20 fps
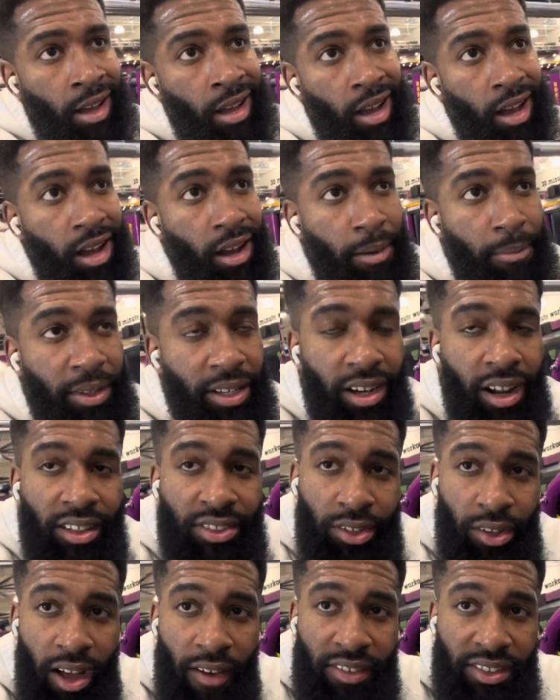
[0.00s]
Um, and it
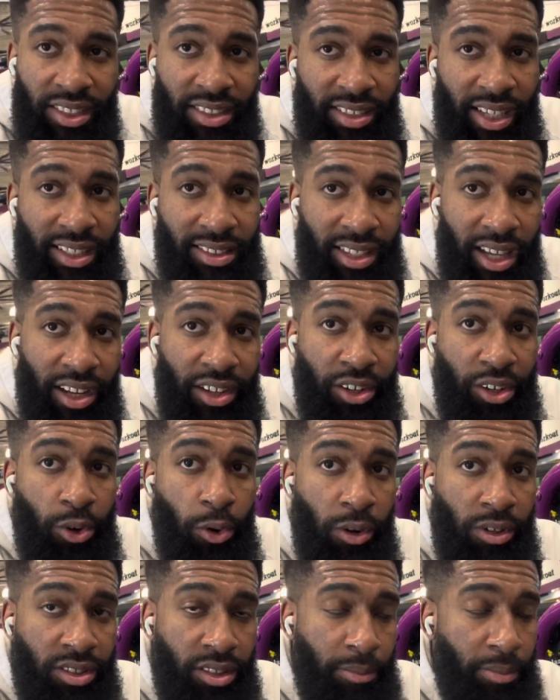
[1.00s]
also obviously takes out your
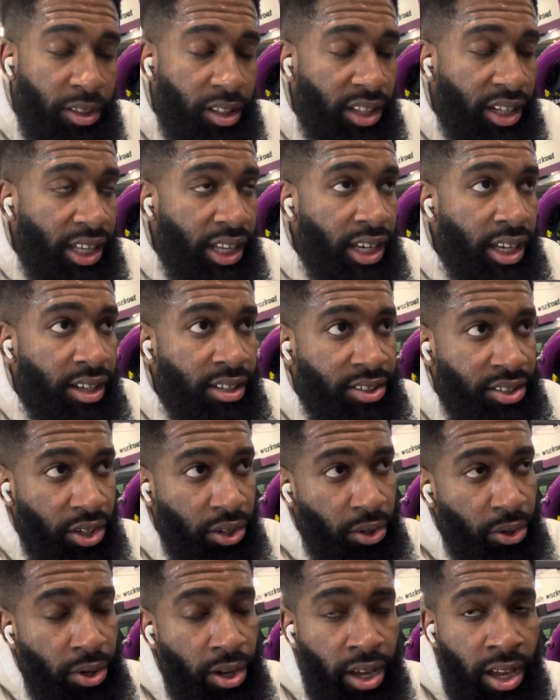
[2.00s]
core stability. So